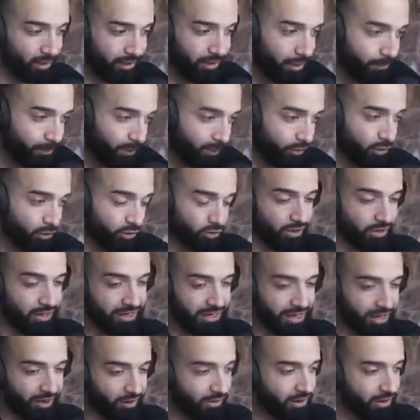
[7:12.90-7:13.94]
is right now,
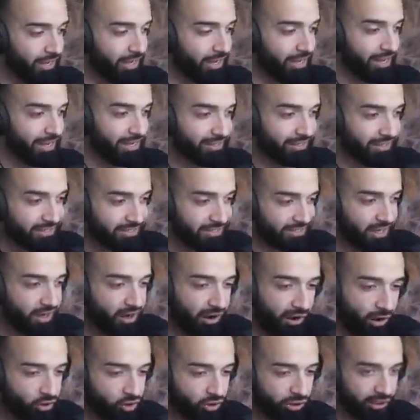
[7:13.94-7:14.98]
it does not
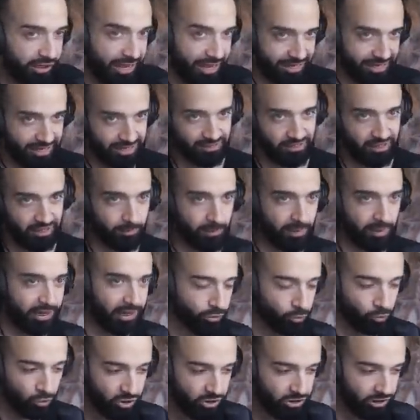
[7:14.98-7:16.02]
alter anything because we're
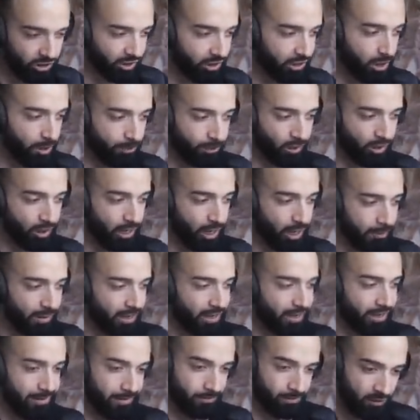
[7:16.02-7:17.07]
still going to put up
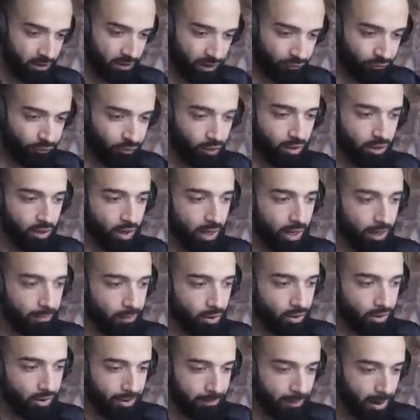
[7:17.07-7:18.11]
the full combo and
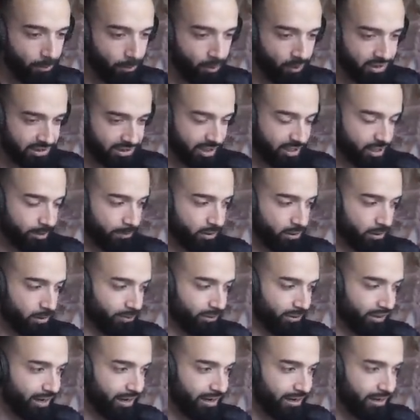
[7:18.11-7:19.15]
my opponent is not going to be able to
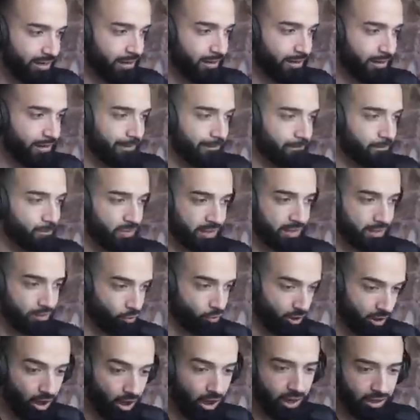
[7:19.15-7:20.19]
play
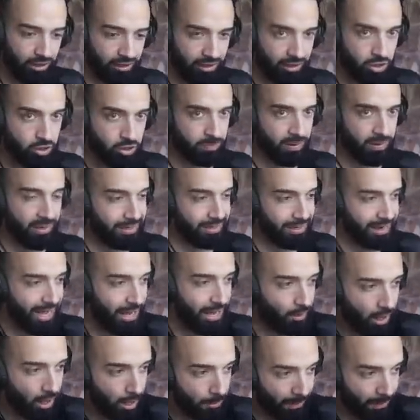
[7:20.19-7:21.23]
regardless. But now our
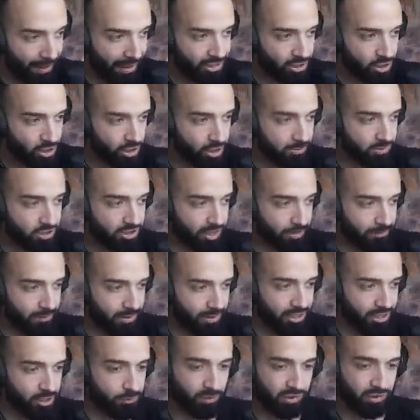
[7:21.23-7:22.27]
pendulum summon is
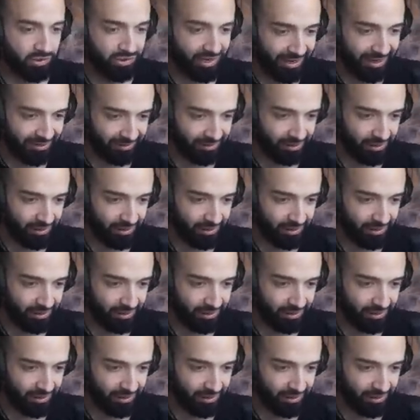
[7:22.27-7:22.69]
protected.